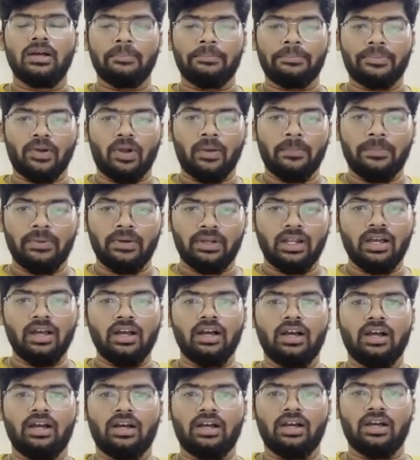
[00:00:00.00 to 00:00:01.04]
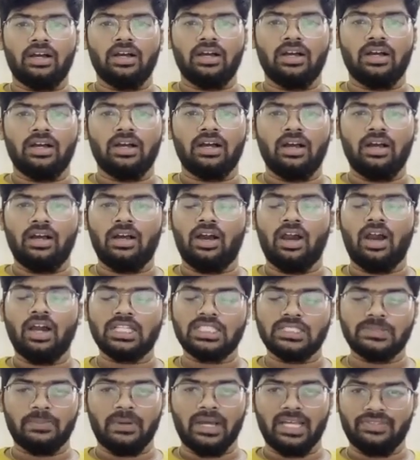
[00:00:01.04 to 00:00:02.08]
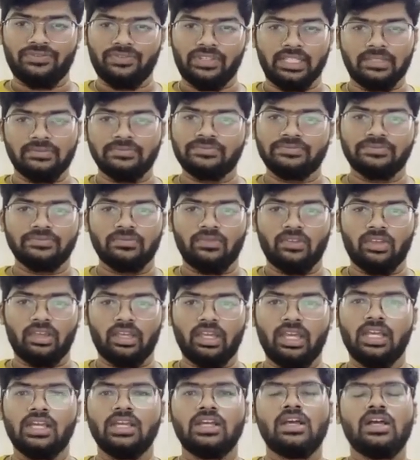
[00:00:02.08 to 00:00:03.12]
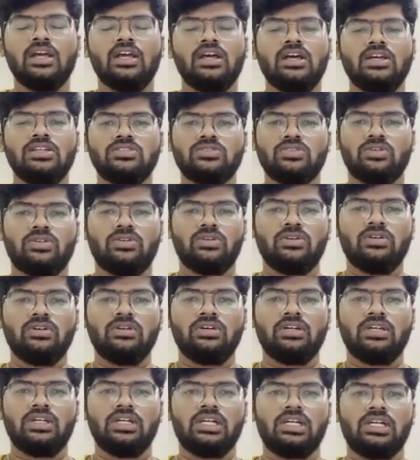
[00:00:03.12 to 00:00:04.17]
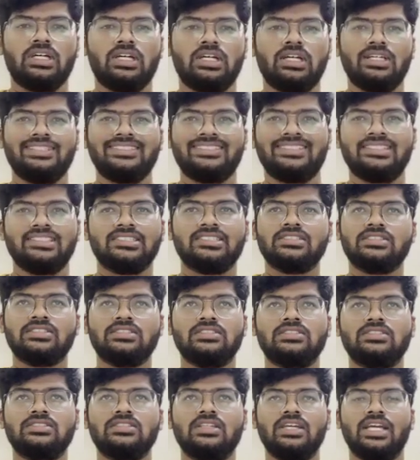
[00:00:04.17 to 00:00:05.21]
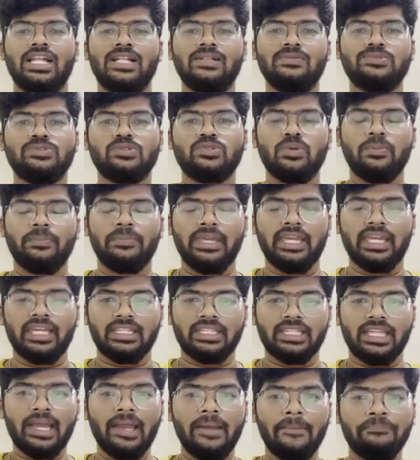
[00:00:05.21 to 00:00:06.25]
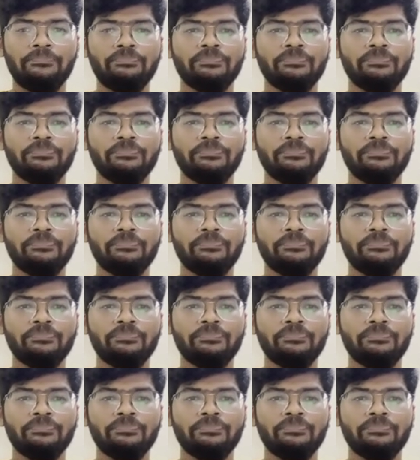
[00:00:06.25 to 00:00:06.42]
proper arch pathway. Okay, so this helps to make the